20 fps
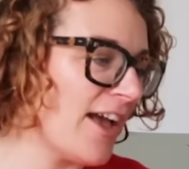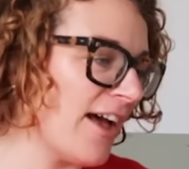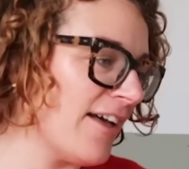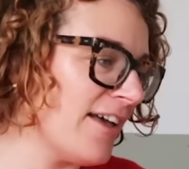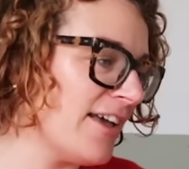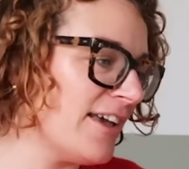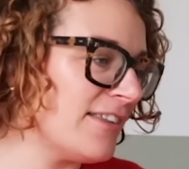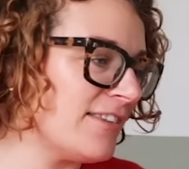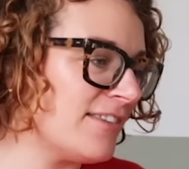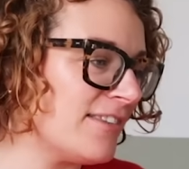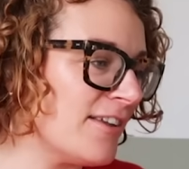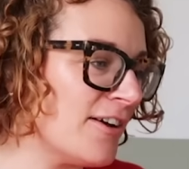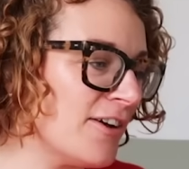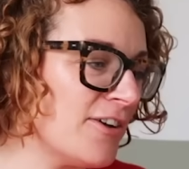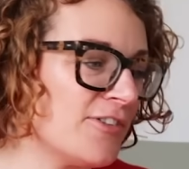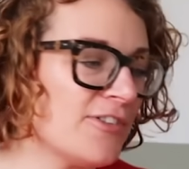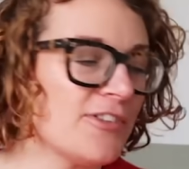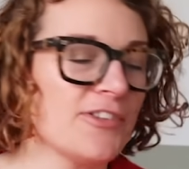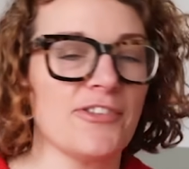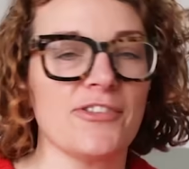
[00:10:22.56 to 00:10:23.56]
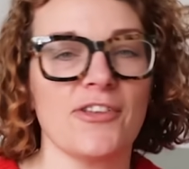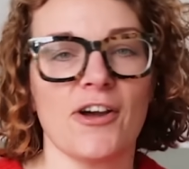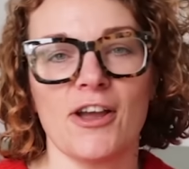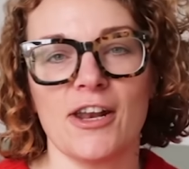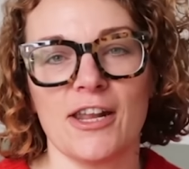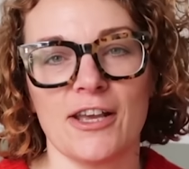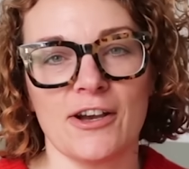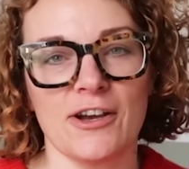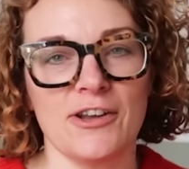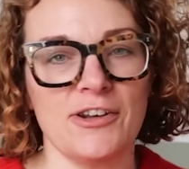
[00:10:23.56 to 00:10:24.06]
Yeah, it's nice. The
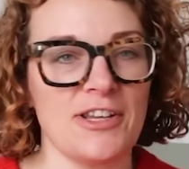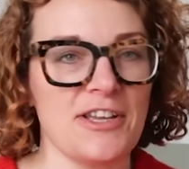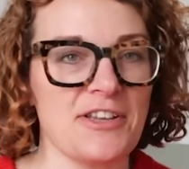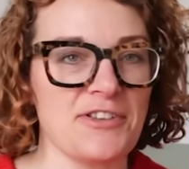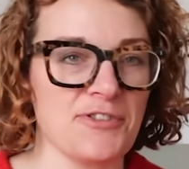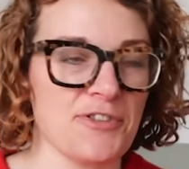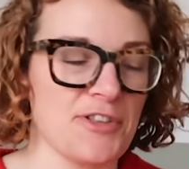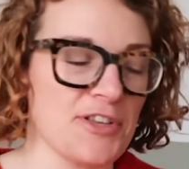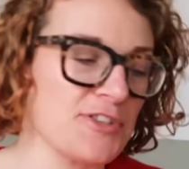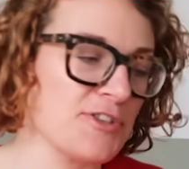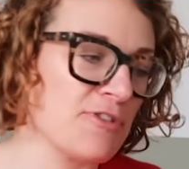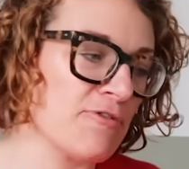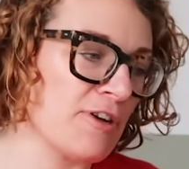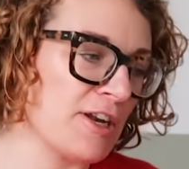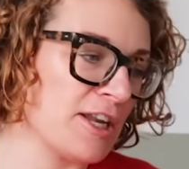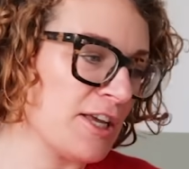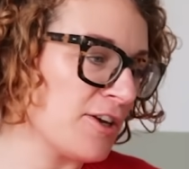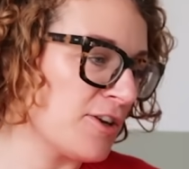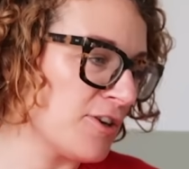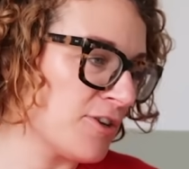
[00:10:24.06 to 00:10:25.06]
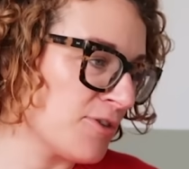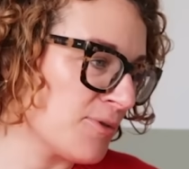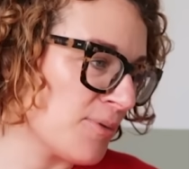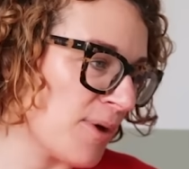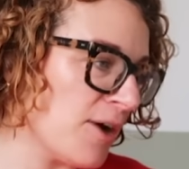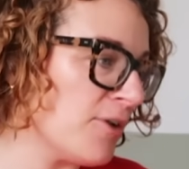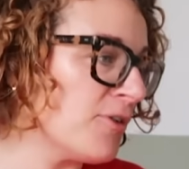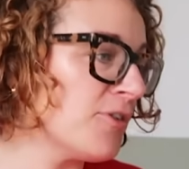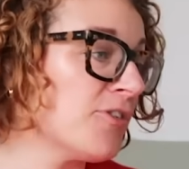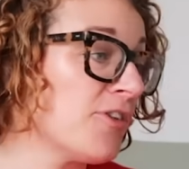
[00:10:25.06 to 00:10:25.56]
styling ideas on this are really good as
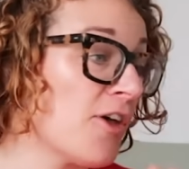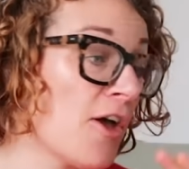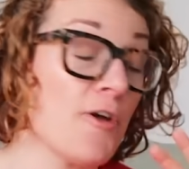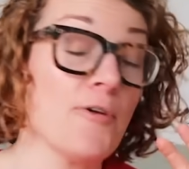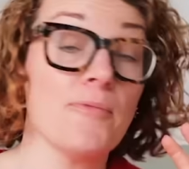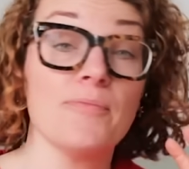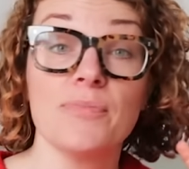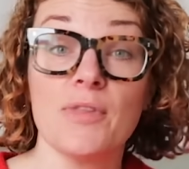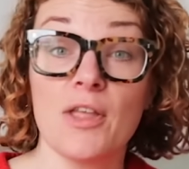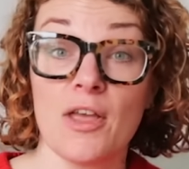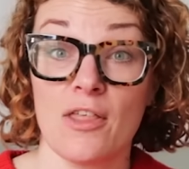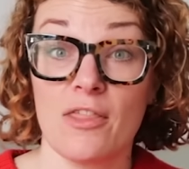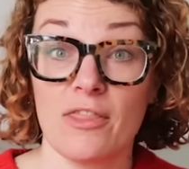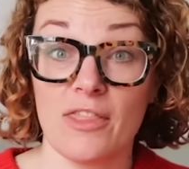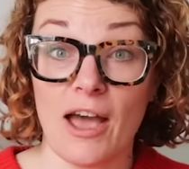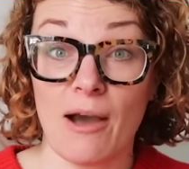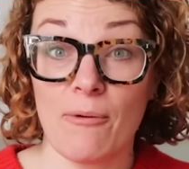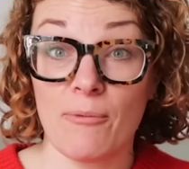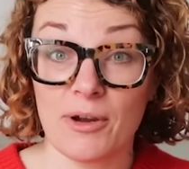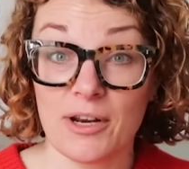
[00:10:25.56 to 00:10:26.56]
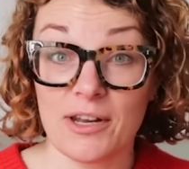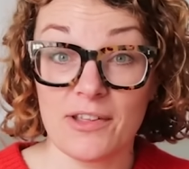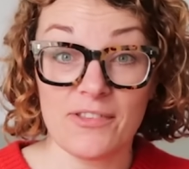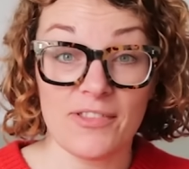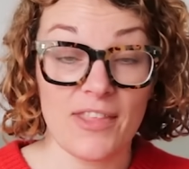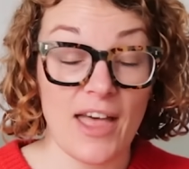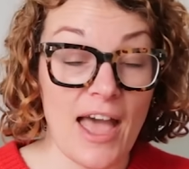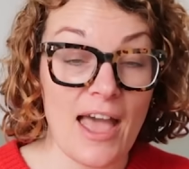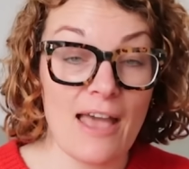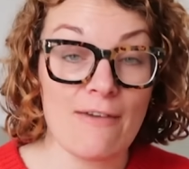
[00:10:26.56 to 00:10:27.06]
well. So that one is
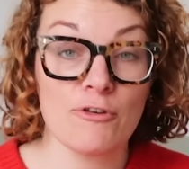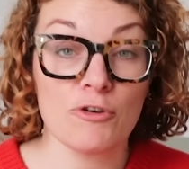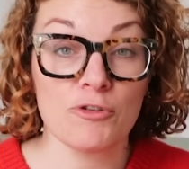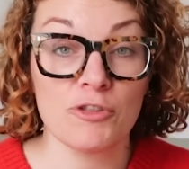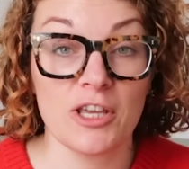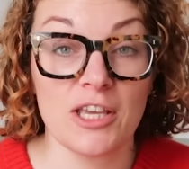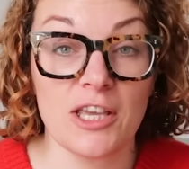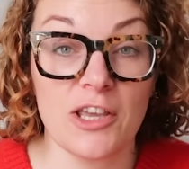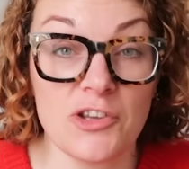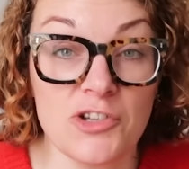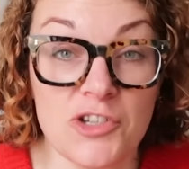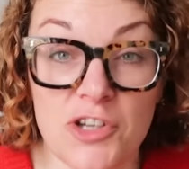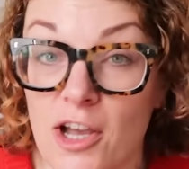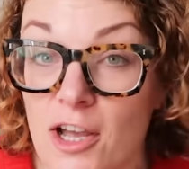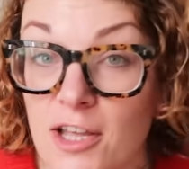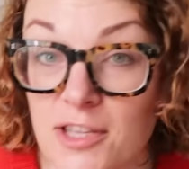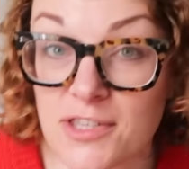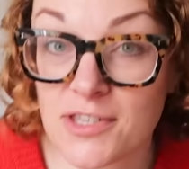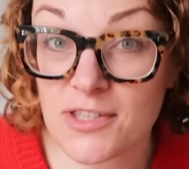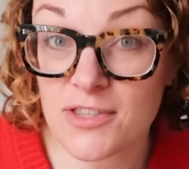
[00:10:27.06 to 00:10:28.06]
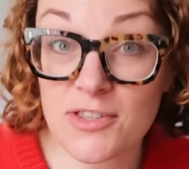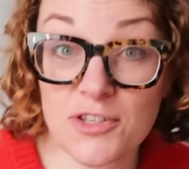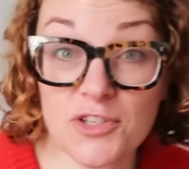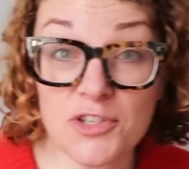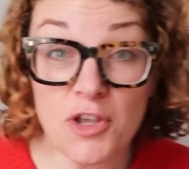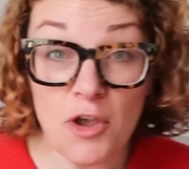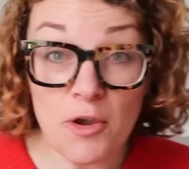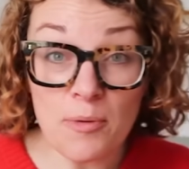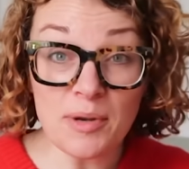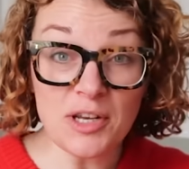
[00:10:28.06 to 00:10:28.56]
there if you're thinking shirts.
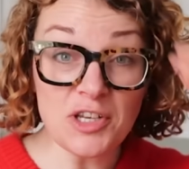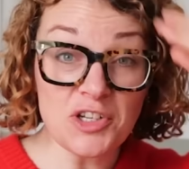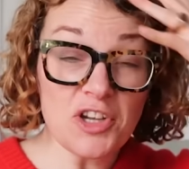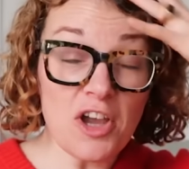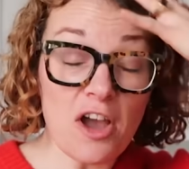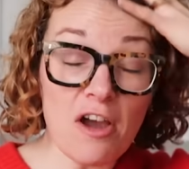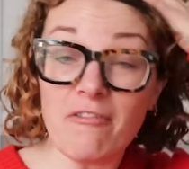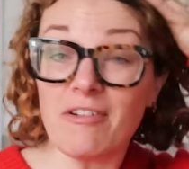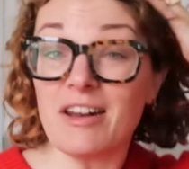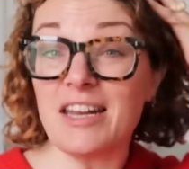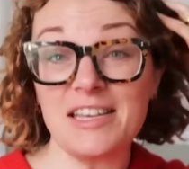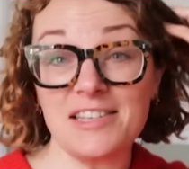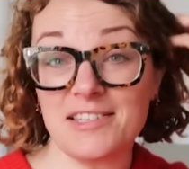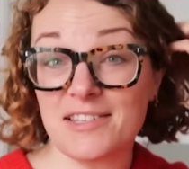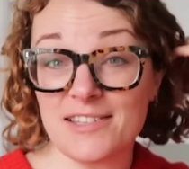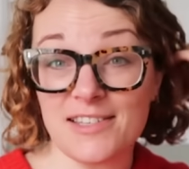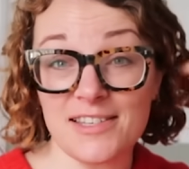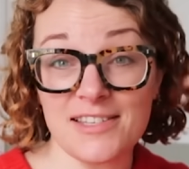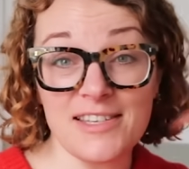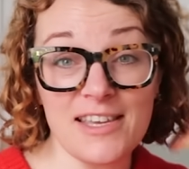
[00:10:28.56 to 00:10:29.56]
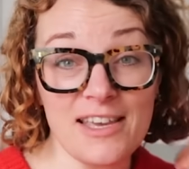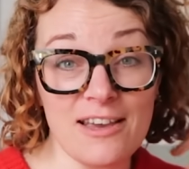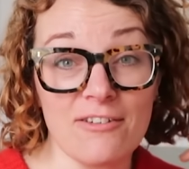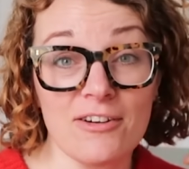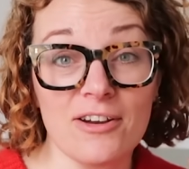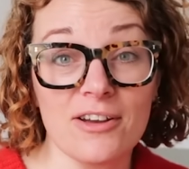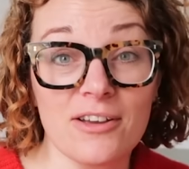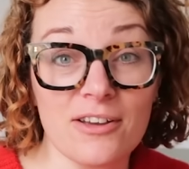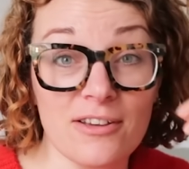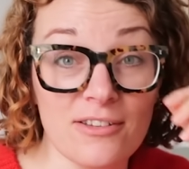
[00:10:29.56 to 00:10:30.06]
So many shirt releases this
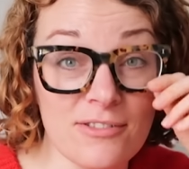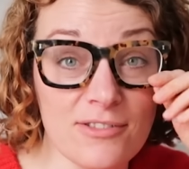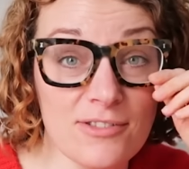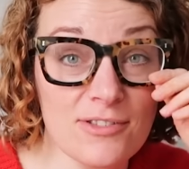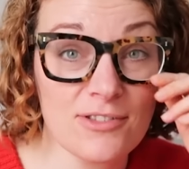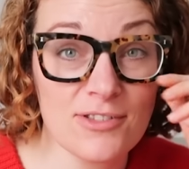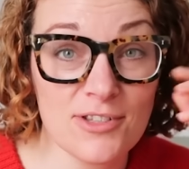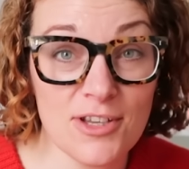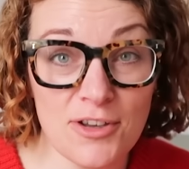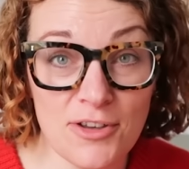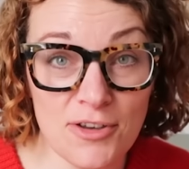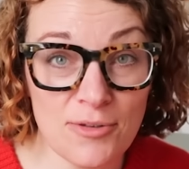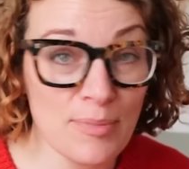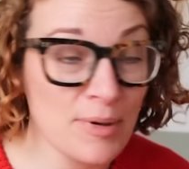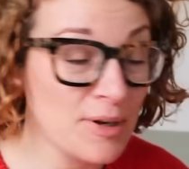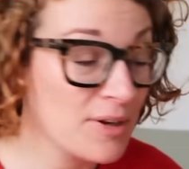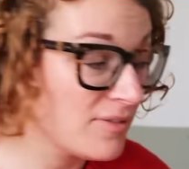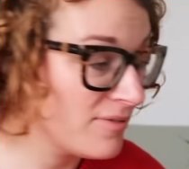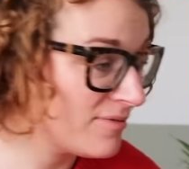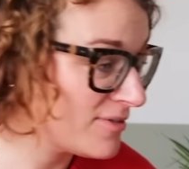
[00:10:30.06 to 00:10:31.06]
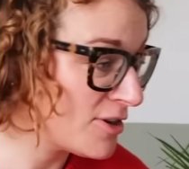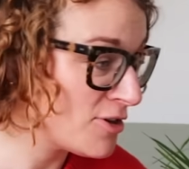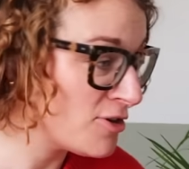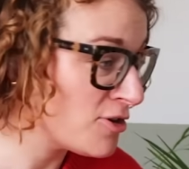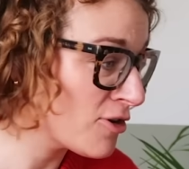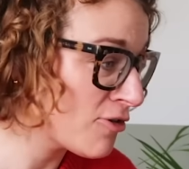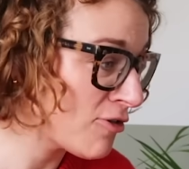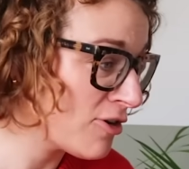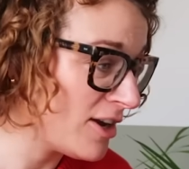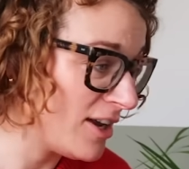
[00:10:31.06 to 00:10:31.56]
year. Don't you
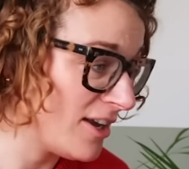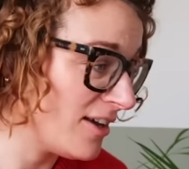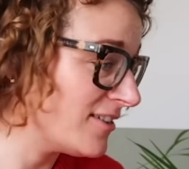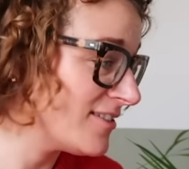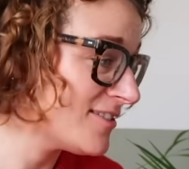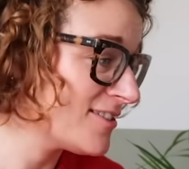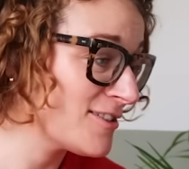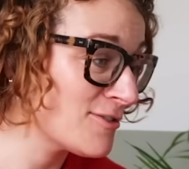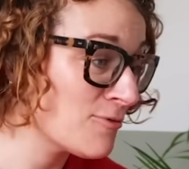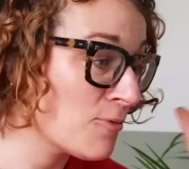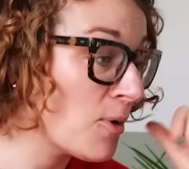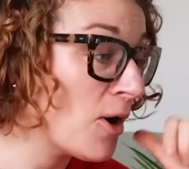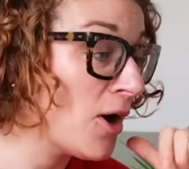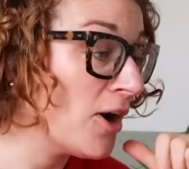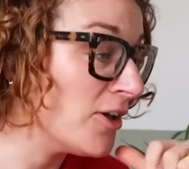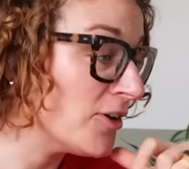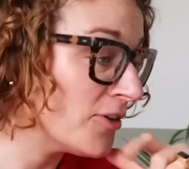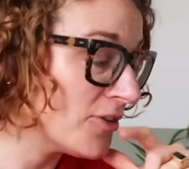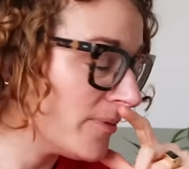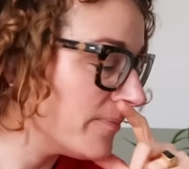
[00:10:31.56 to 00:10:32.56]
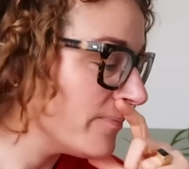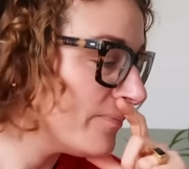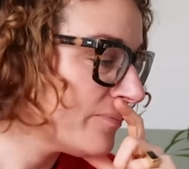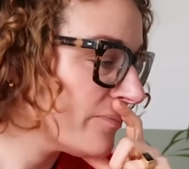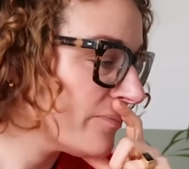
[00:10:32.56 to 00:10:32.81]
agree? That's just wild.